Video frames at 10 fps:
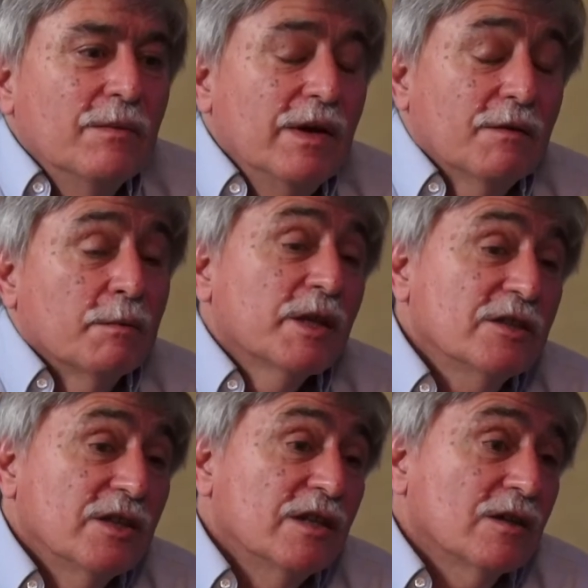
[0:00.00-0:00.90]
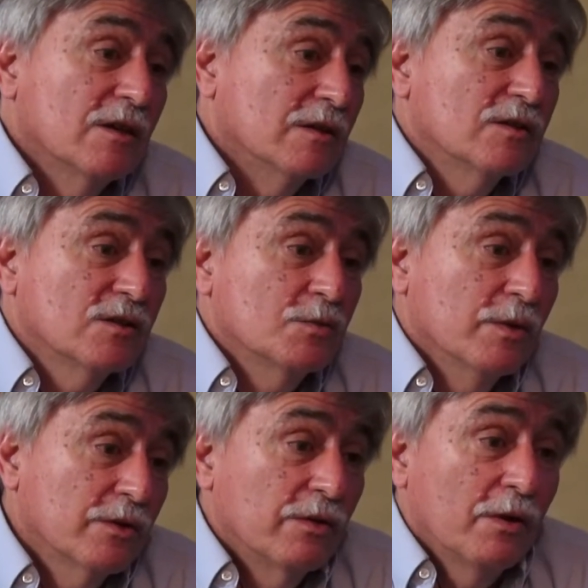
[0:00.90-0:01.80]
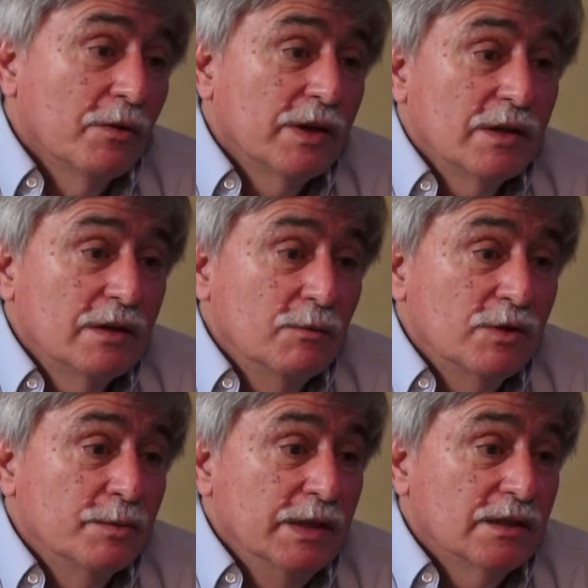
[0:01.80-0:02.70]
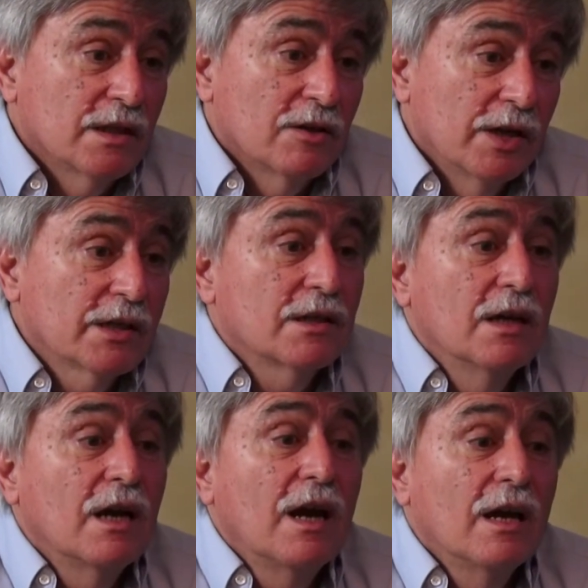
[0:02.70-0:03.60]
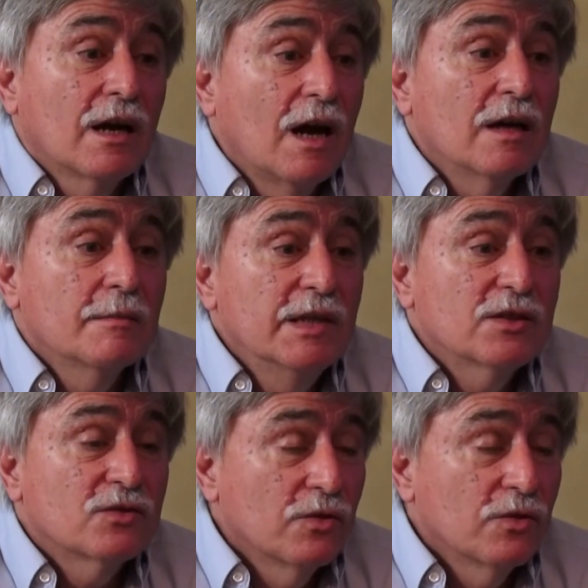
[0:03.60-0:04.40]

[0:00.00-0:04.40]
We have a blessing and a curse. We're growing, which means that our economy is